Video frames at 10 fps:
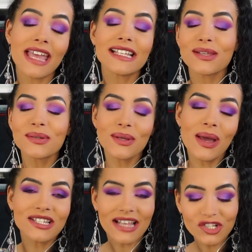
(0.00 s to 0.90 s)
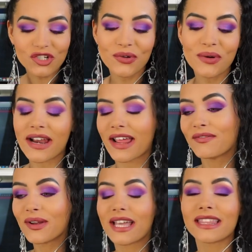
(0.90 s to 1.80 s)
is so, so essential, and I
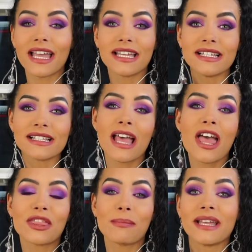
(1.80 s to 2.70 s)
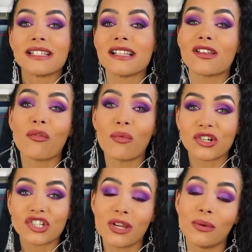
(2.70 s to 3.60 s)
feel like that is the basis of
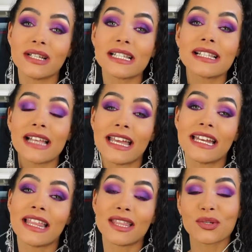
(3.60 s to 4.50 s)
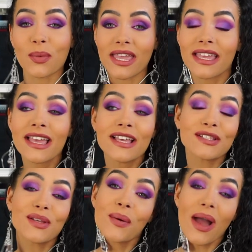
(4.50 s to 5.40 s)
what she was saying in the tweet.
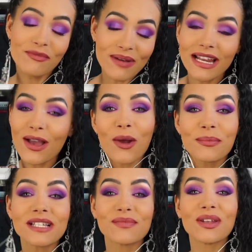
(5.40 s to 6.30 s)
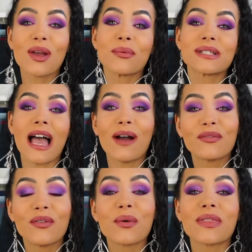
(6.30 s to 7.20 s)
So, I really hope this video was
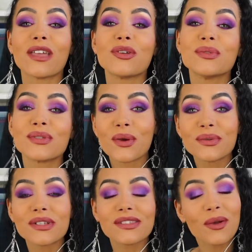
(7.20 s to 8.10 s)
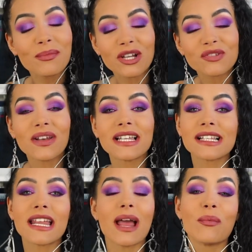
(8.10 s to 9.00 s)
helpful. Thank you so, so much for
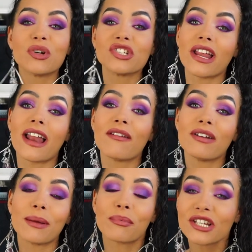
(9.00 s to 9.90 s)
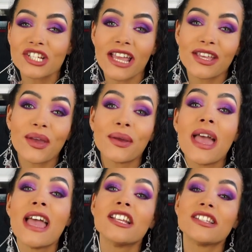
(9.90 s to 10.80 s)
listening and watching. I really appreciate you.
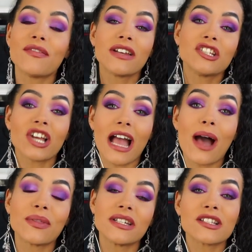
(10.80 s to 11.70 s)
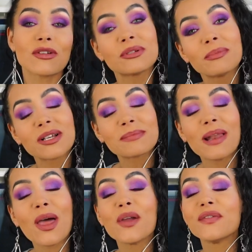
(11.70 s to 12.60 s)
Definitely check out the description box
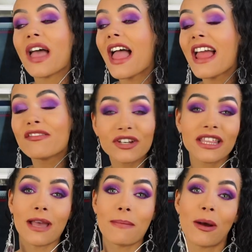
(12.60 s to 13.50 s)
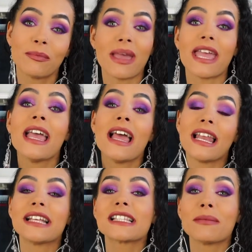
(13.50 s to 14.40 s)
below for everything about me
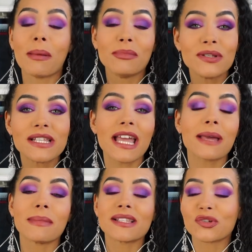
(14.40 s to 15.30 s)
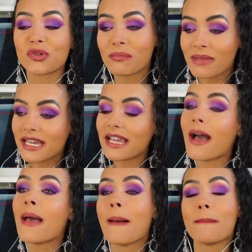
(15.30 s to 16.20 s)
links to my music, my social media,
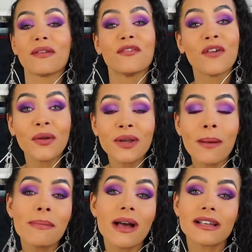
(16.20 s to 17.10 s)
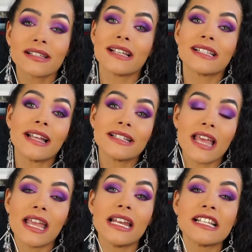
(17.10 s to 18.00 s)
my phone number, because I send
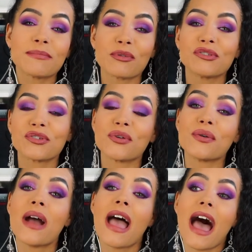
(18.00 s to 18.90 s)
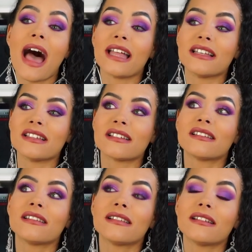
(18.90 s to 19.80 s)
daily spiritual and
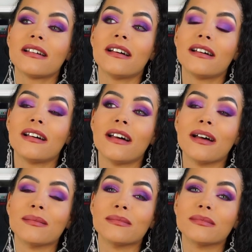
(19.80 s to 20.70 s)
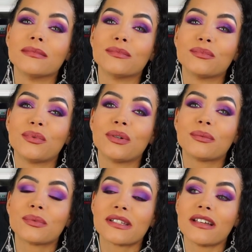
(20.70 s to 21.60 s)
um, what
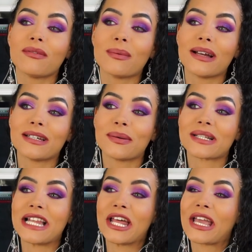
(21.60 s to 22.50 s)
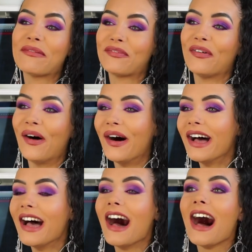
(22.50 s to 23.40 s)
was the other word I was looking for?
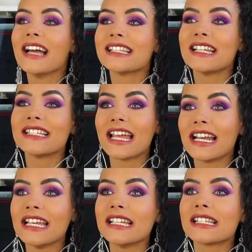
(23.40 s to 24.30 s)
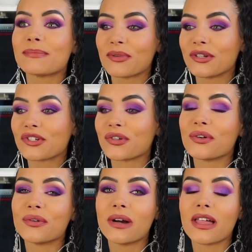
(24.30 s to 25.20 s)
I send daily
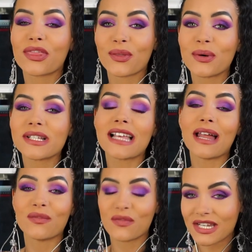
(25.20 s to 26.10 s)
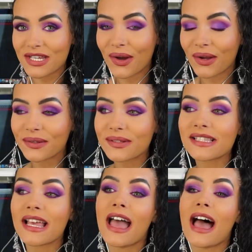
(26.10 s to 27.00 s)
spiritual thoughts and videos,
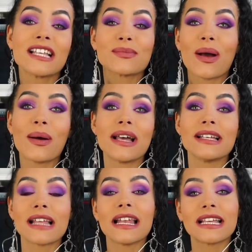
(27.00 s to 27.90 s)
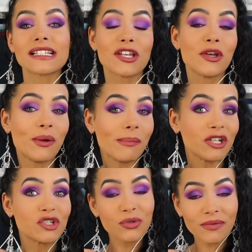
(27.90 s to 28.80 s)
as well as links to my
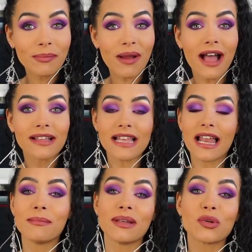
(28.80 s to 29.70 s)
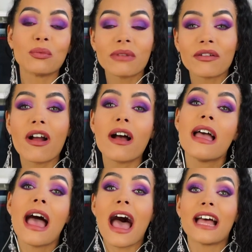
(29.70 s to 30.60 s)
jewelry brand, Elemental Mirror,
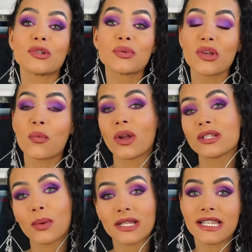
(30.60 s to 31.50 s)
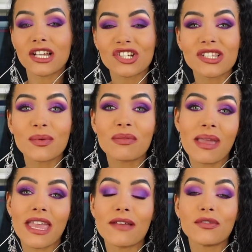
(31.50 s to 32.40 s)
and also one to one sessions with
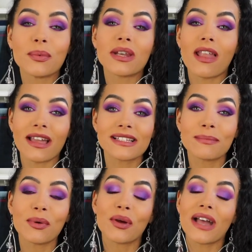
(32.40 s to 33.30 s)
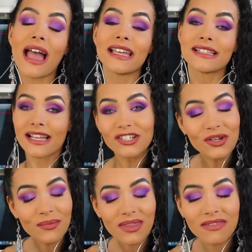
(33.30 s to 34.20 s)
me if you would like to book a
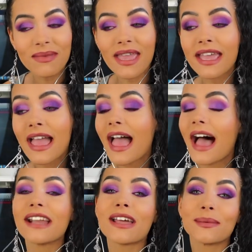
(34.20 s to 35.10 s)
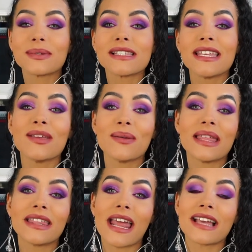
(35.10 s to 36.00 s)
session with me. And I will see you
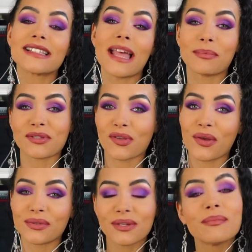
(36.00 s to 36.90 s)
in the next episode.